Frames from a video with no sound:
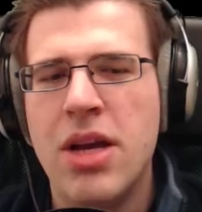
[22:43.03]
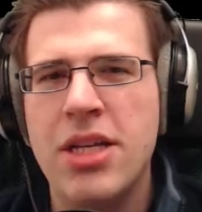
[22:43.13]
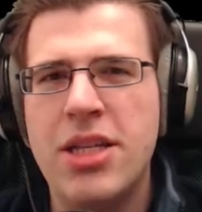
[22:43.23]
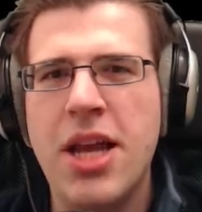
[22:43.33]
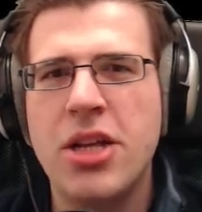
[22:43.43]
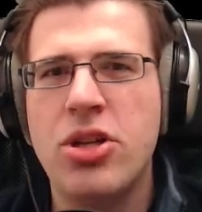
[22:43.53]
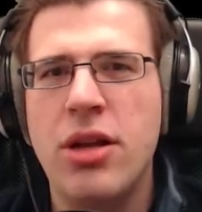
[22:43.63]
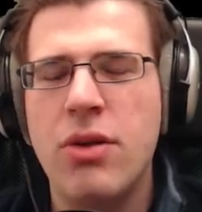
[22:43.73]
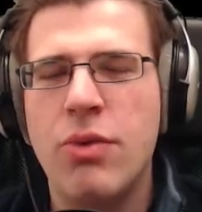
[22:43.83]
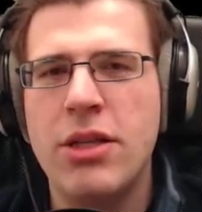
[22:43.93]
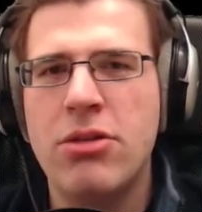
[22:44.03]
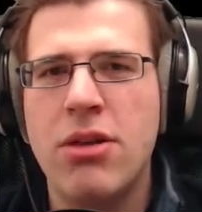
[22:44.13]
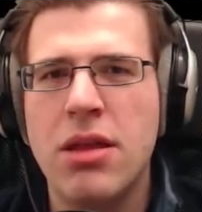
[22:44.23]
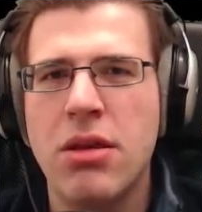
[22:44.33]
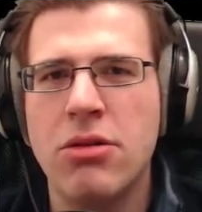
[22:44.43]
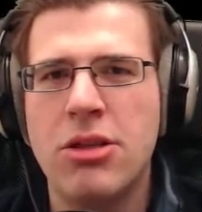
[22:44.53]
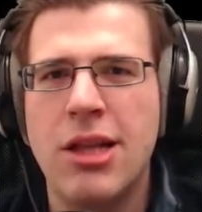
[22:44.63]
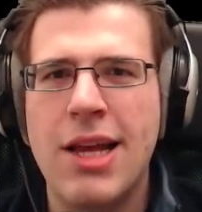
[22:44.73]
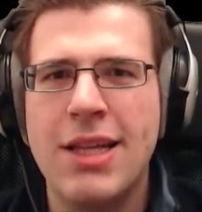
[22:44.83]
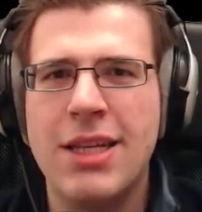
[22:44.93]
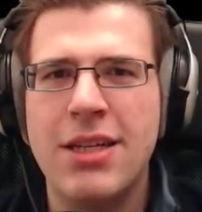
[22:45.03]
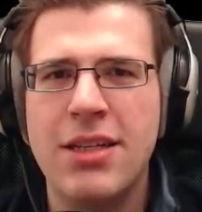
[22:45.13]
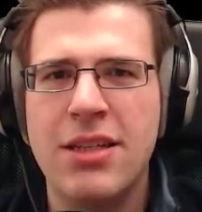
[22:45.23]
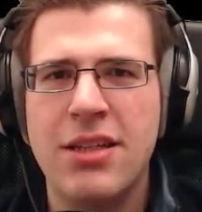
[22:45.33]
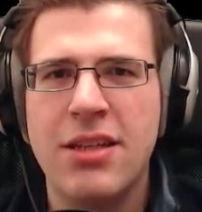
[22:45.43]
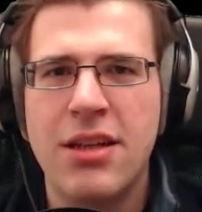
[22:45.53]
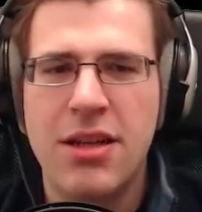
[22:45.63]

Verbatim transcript: Is there actually a way to get those letters?